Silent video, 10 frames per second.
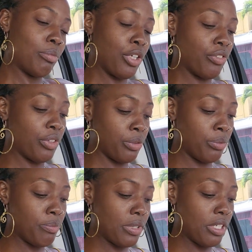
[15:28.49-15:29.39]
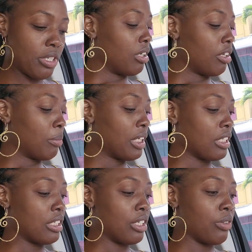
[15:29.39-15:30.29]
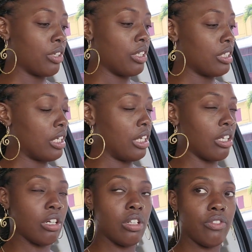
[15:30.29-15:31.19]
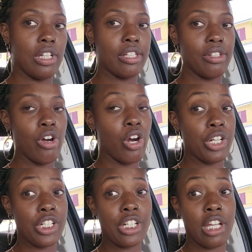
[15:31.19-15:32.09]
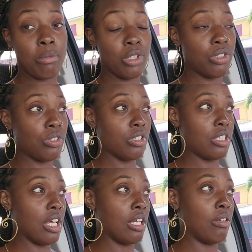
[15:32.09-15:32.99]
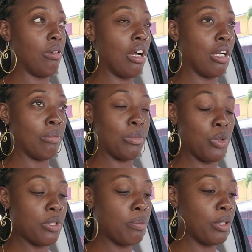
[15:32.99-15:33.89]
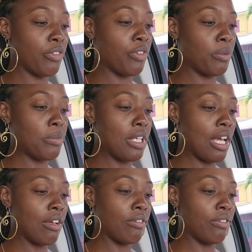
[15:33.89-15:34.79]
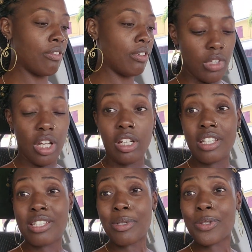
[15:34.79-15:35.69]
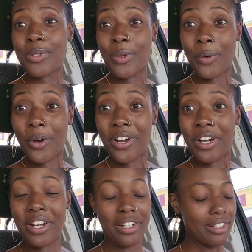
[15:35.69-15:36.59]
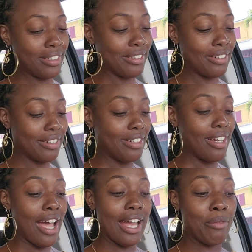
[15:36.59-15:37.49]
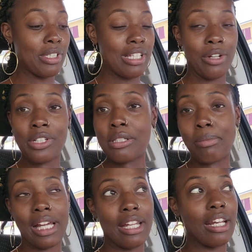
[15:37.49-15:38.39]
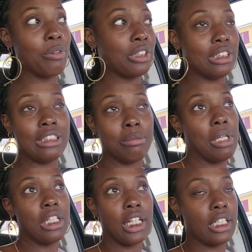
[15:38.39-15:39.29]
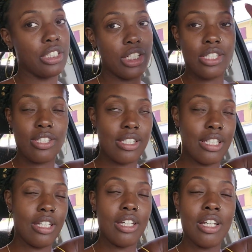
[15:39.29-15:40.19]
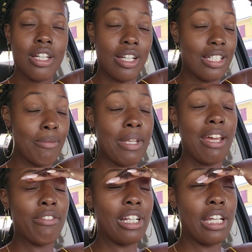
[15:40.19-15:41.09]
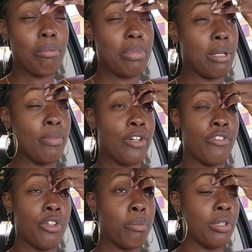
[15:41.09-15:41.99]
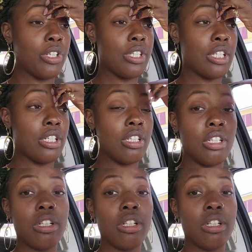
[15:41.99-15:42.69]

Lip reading: perfumes because they don't contain all of like the harsh chemicals that most perfumes have, and they smell so good. I was not going to buy it, I was just smelling it just to see, because I'm not really a big perfume person,